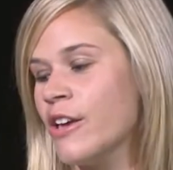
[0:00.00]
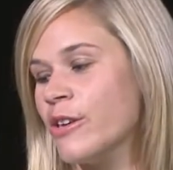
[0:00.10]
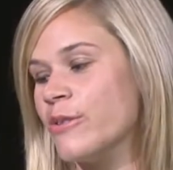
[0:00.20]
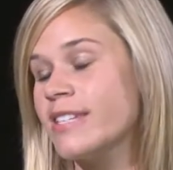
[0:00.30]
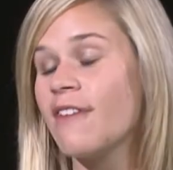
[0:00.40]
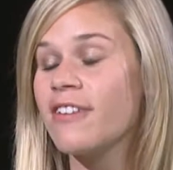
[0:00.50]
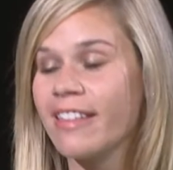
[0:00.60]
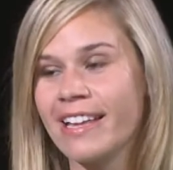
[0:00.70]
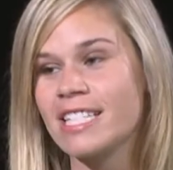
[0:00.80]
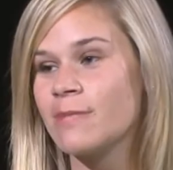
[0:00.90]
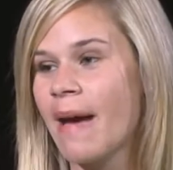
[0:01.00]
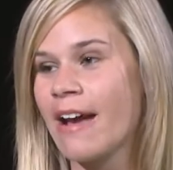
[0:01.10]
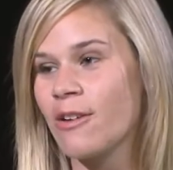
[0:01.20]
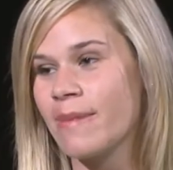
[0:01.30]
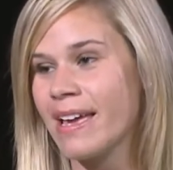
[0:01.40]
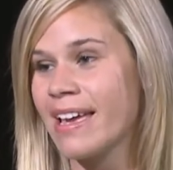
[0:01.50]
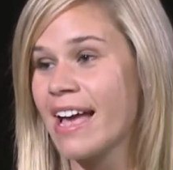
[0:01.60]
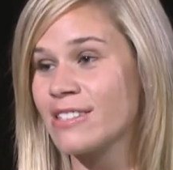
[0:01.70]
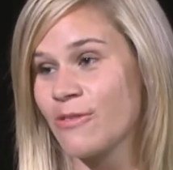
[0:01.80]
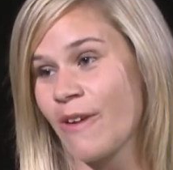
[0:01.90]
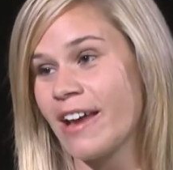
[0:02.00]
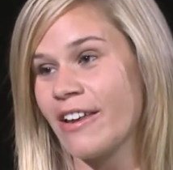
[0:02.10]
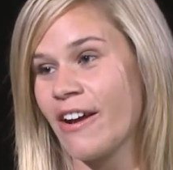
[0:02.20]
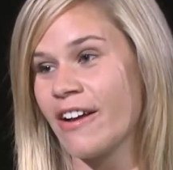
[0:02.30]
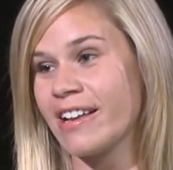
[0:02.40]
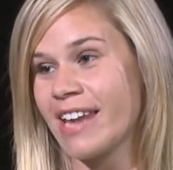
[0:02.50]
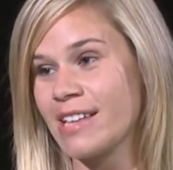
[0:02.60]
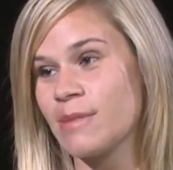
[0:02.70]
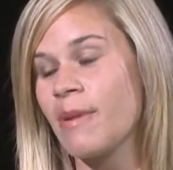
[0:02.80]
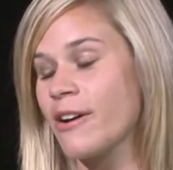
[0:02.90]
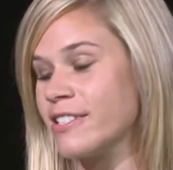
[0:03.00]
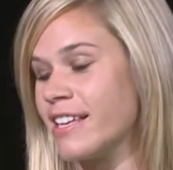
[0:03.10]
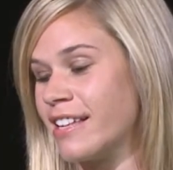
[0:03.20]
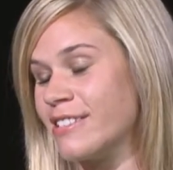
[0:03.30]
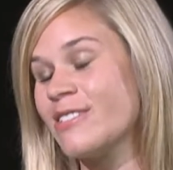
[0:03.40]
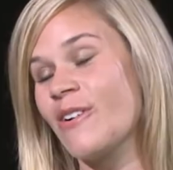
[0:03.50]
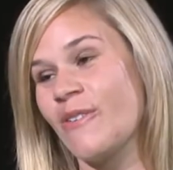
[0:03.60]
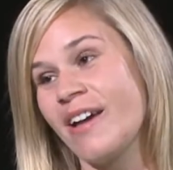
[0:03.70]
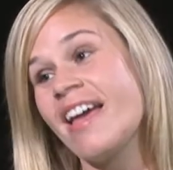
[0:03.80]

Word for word: You definitely inspire me as a writer and as a person. So.